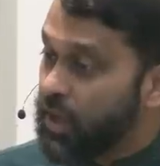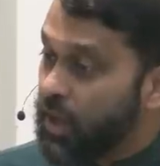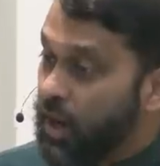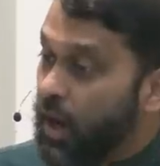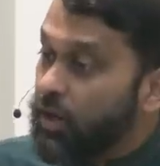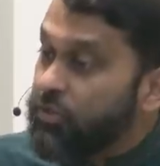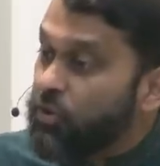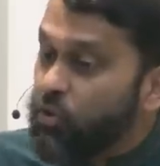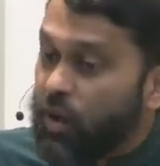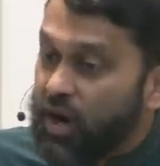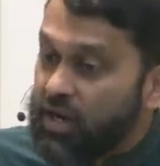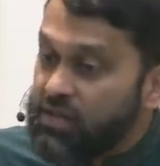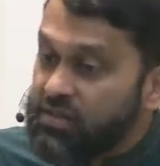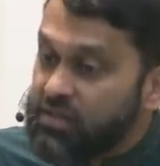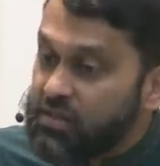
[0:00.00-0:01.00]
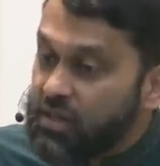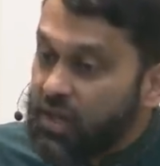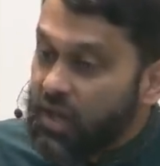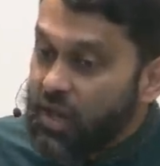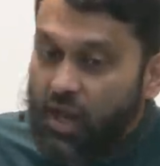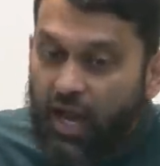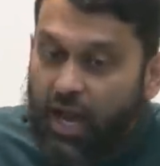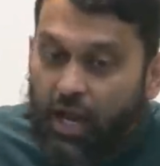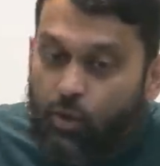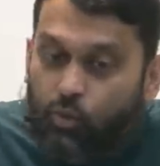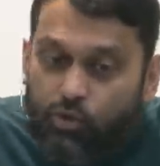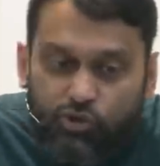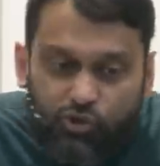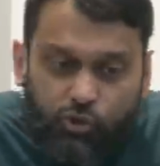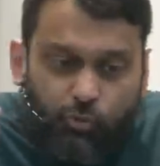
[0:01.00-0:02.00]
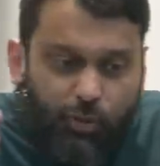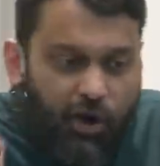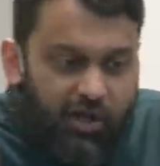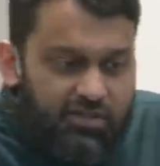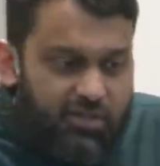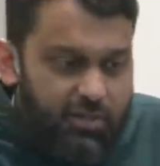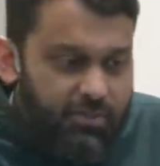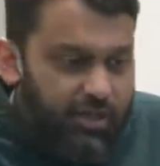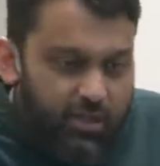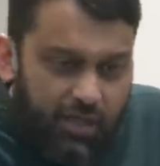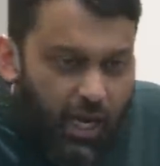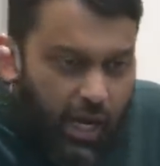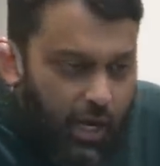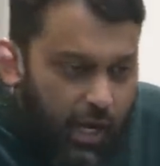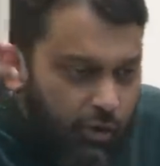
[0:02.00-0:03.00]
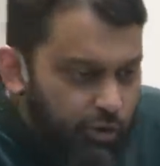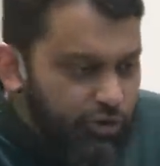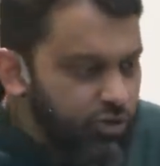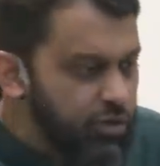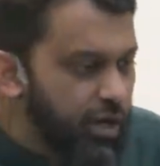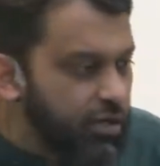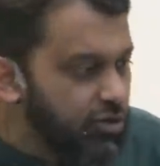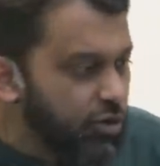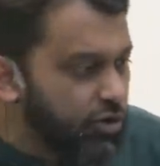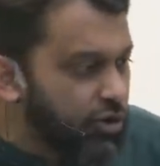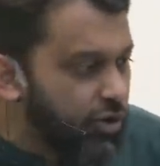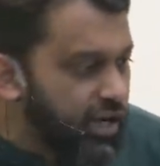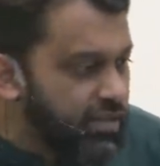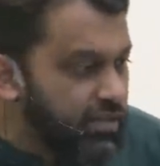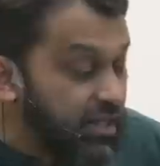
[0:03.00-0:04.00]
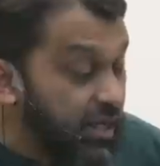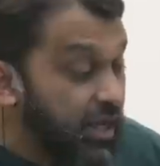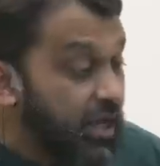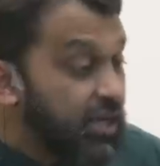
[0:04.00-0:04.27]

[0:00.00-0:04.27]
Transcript: Otherwise, how could you not go crazy,